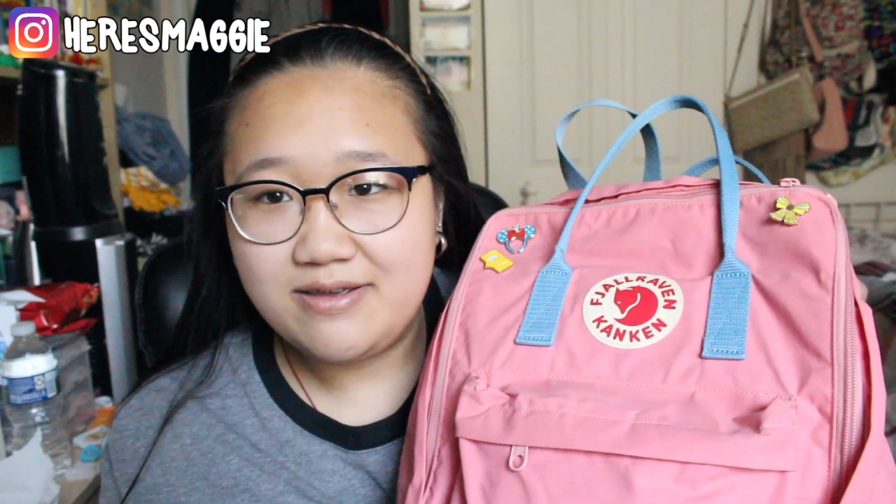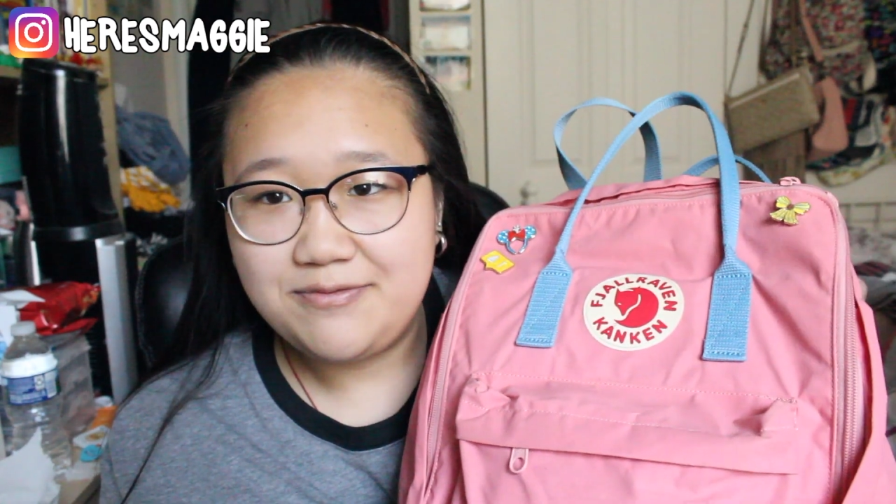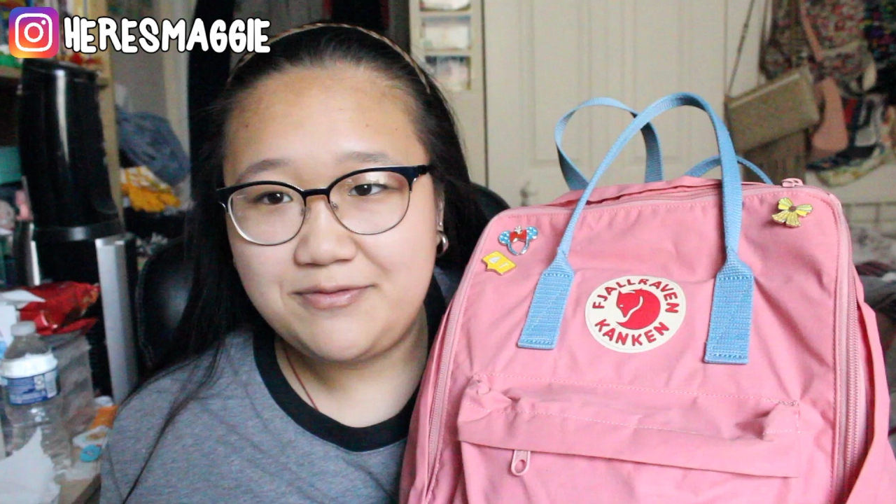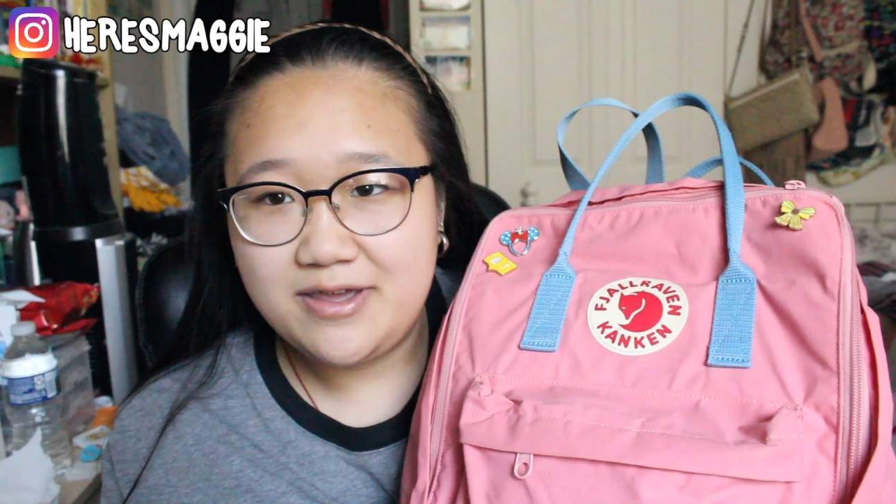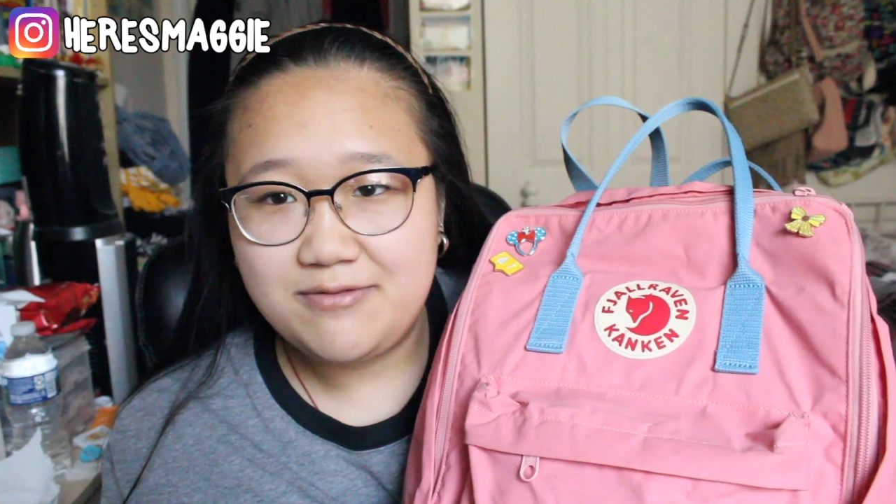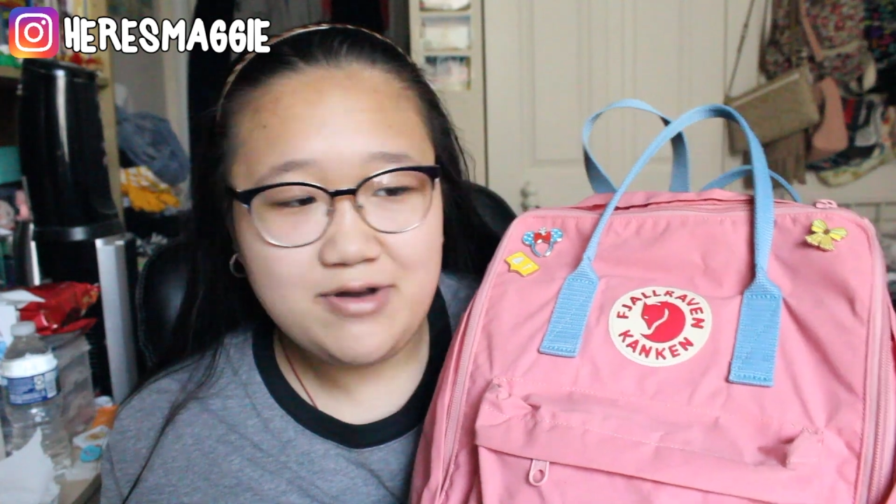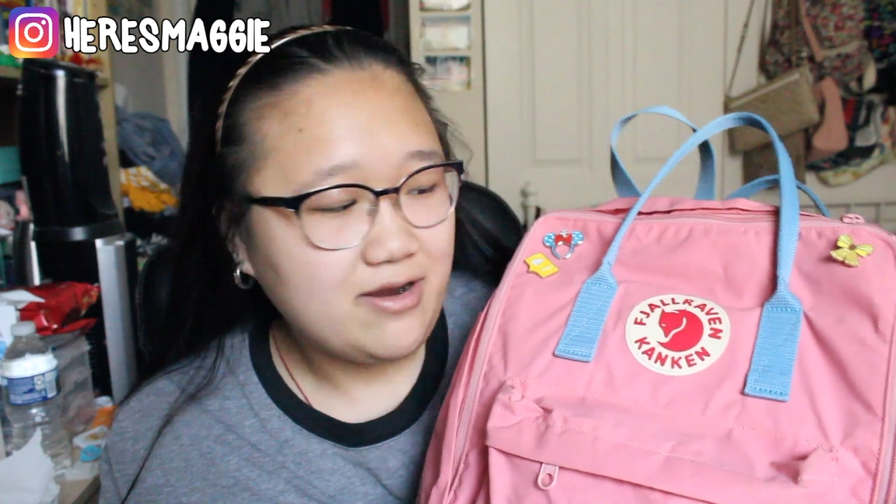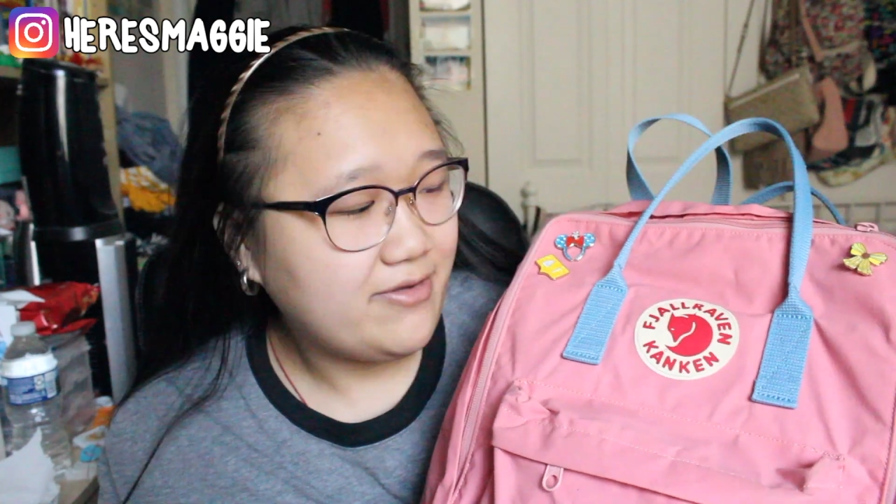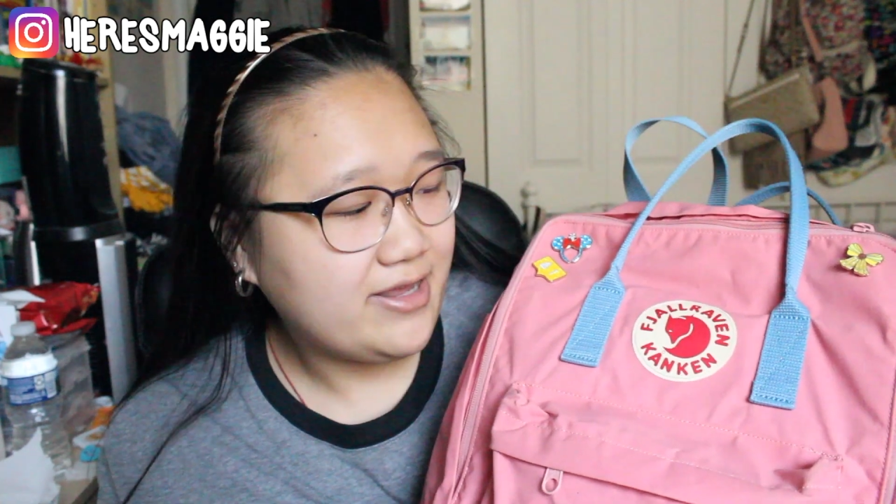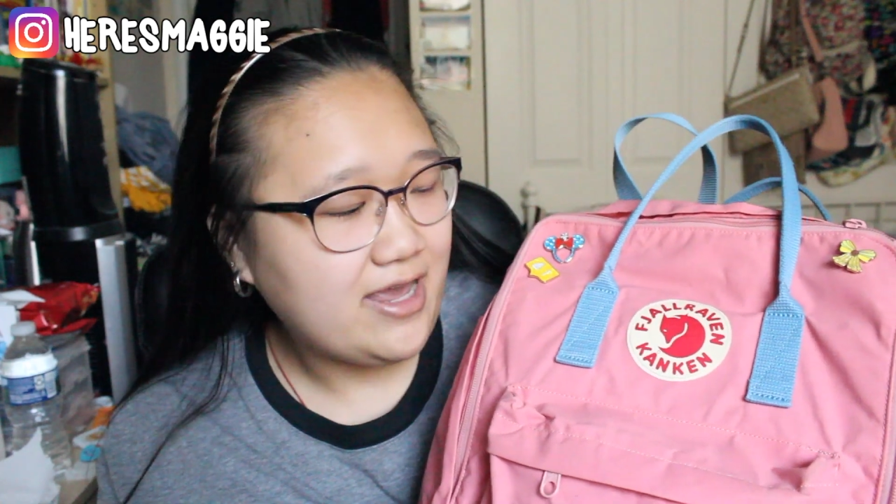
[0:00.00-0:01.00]

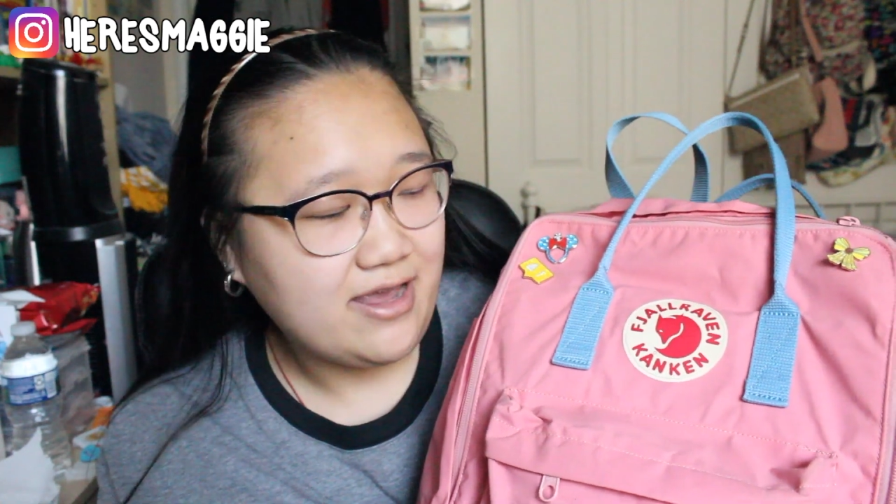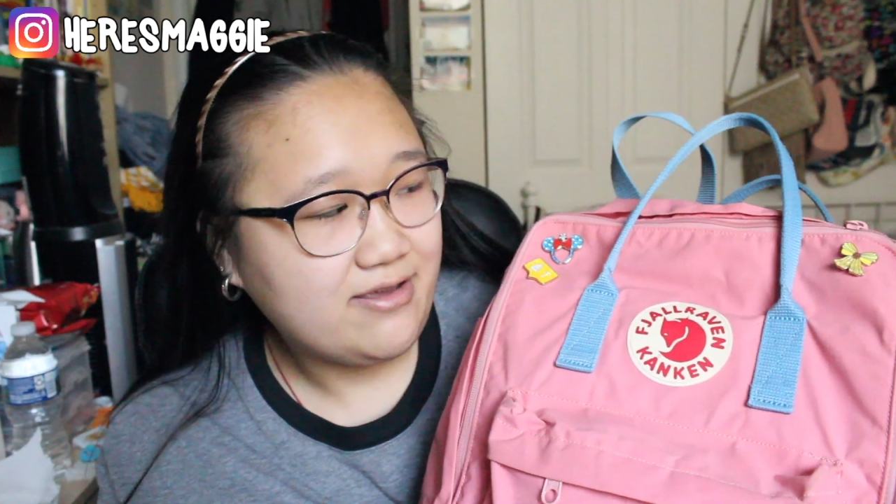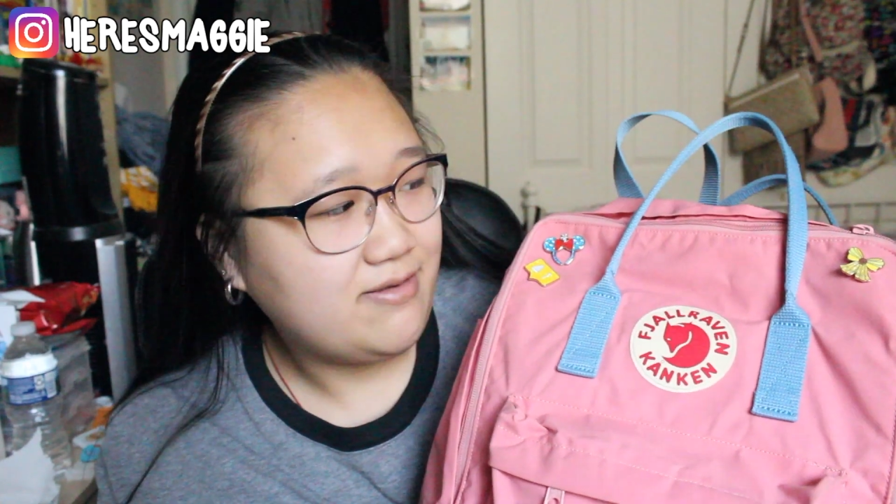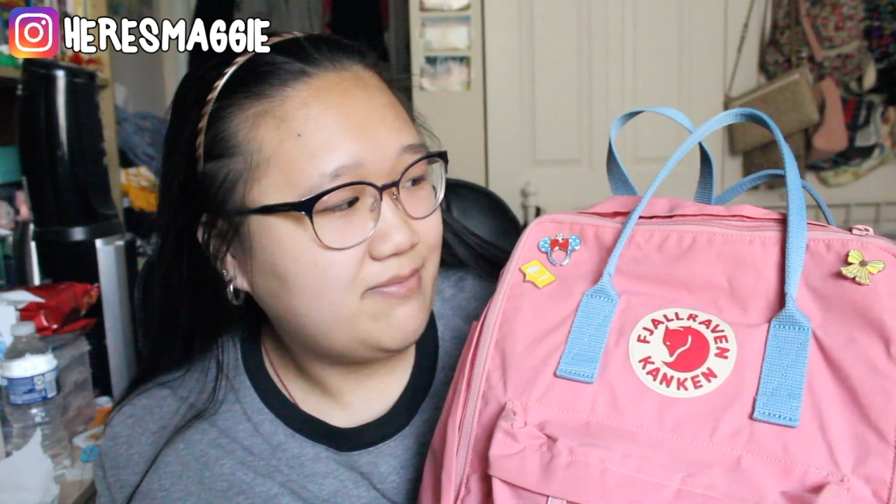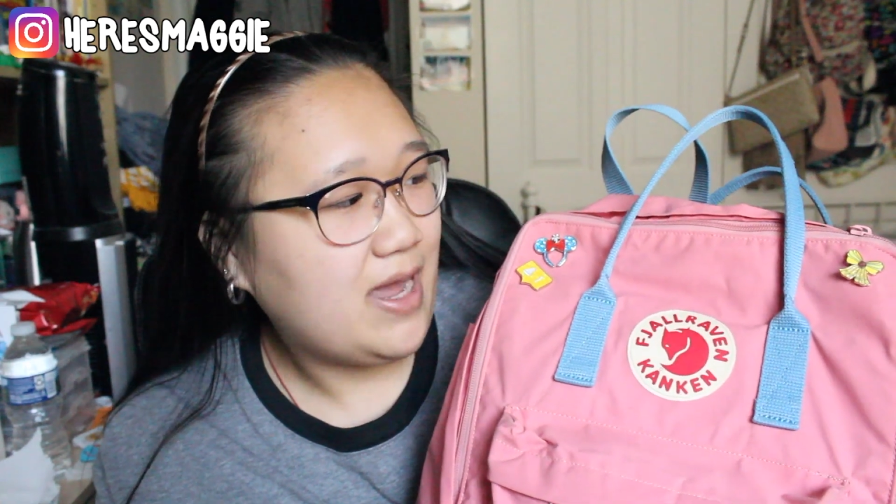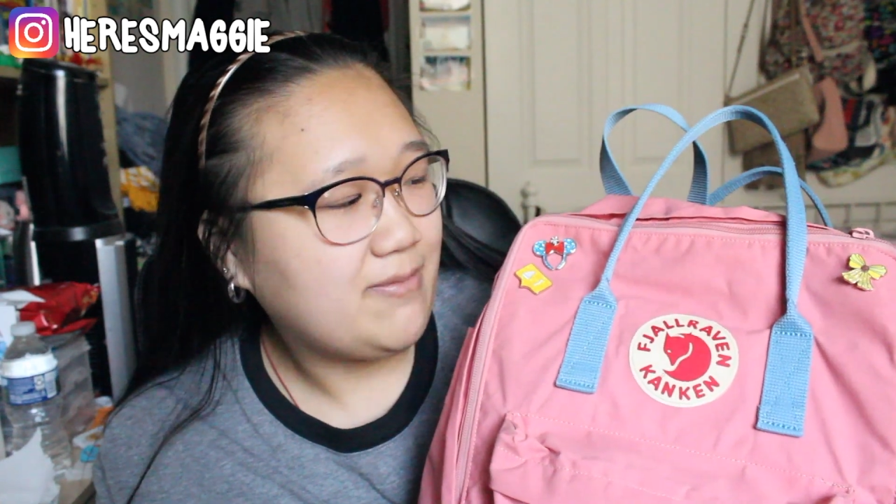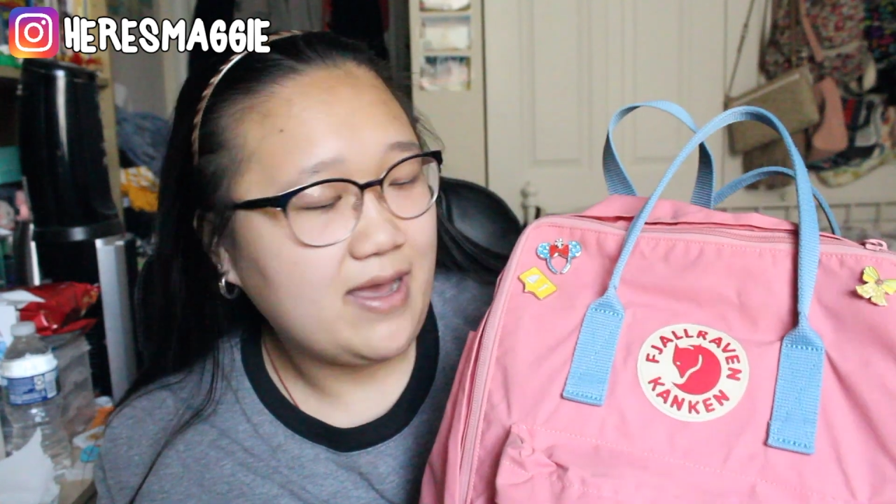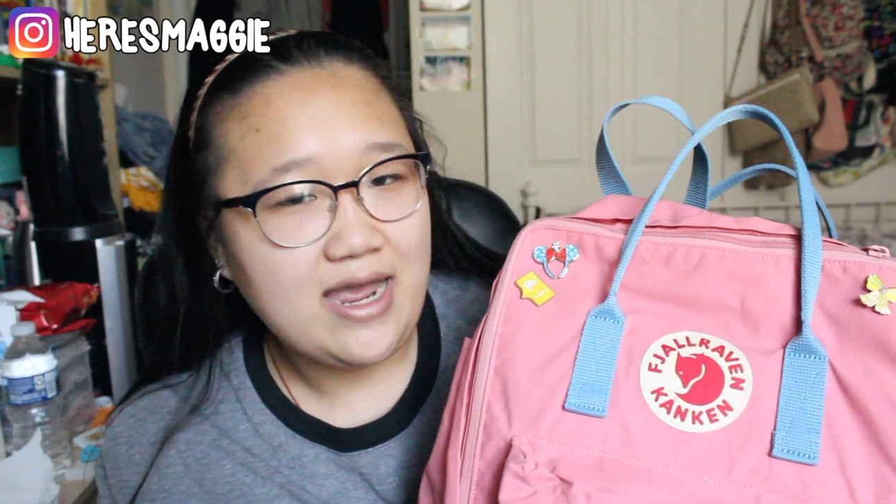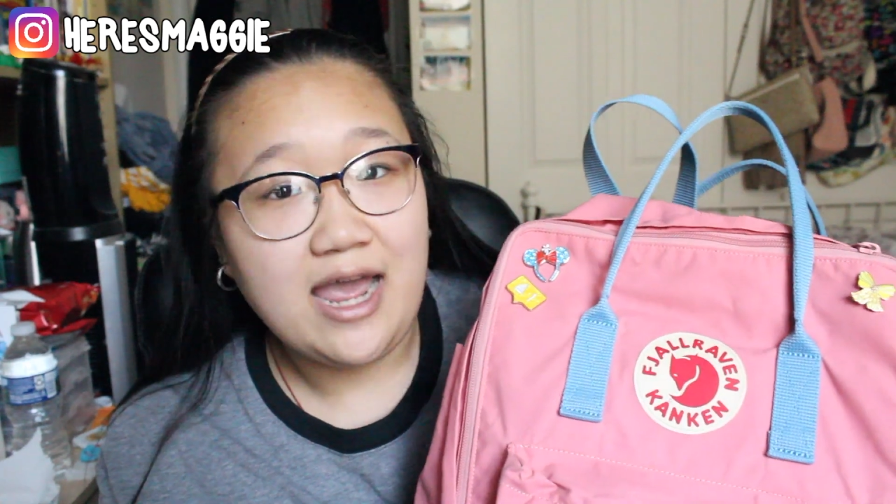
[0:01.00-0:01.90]
Fjallraven Kanken backpack